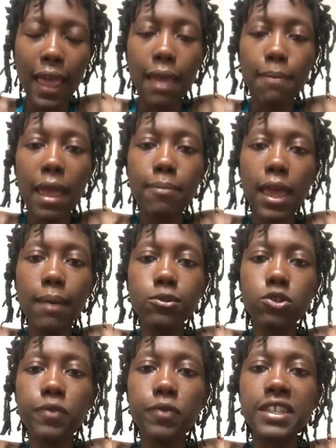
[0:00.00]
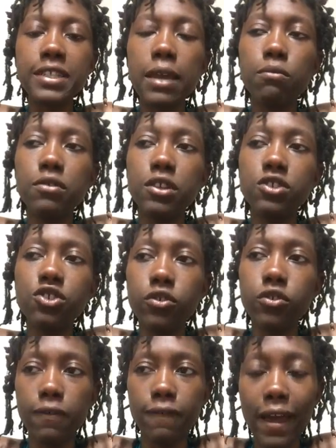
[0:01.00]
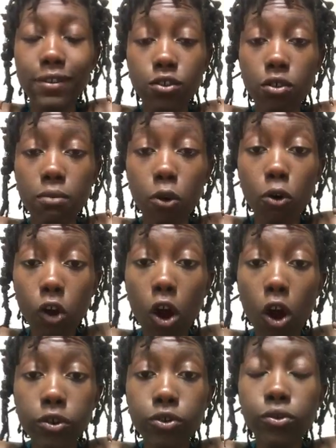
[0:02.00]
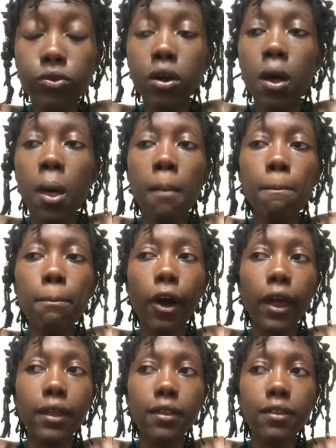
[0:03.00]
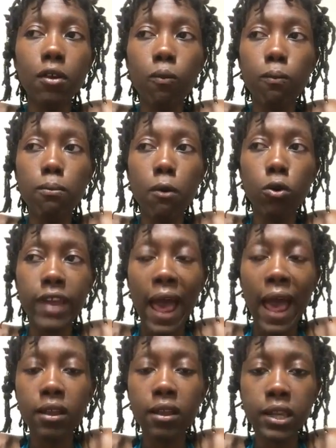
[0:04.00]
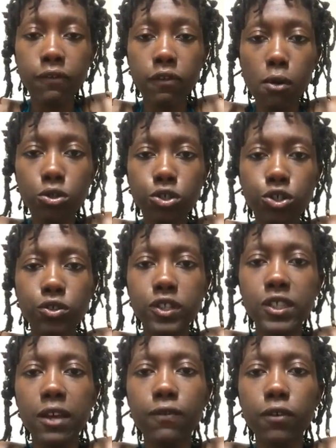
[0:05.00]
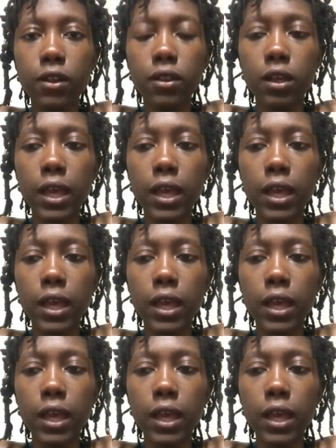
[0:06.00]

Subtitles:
they may be able to resonate with each other in the fact that they're both cardinal, but the modality of emotion is different.